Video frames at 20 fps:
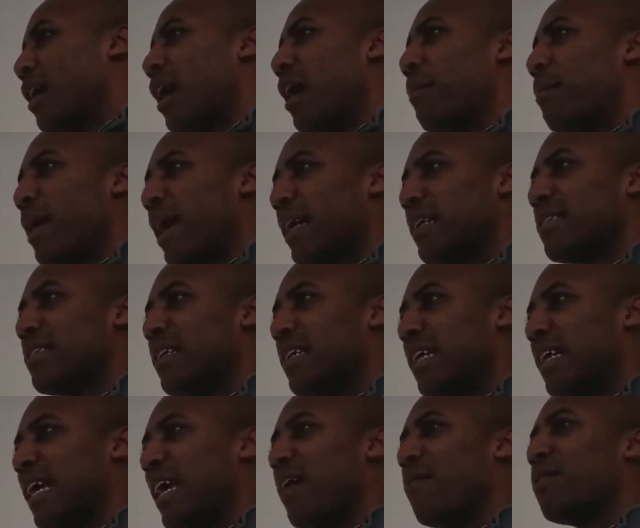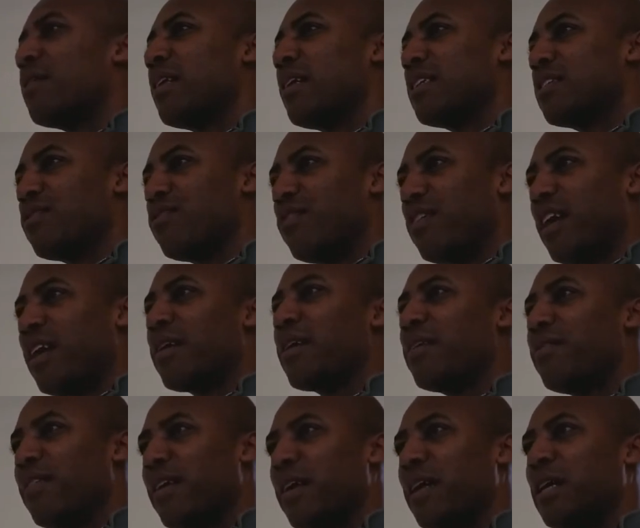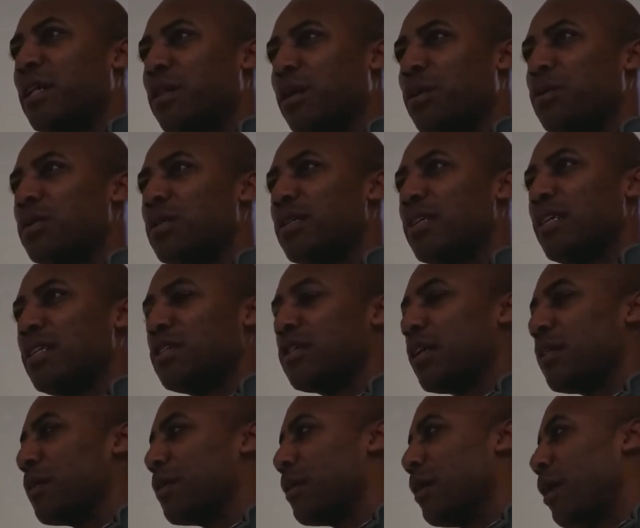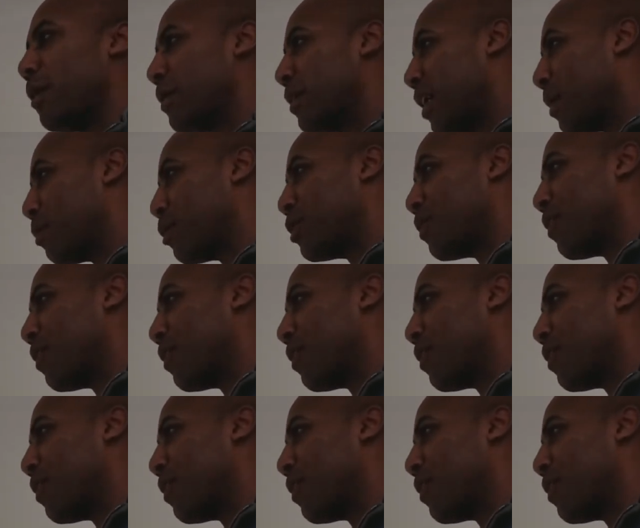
compact city. Everything's very, very close to each other. All the neighborhoods are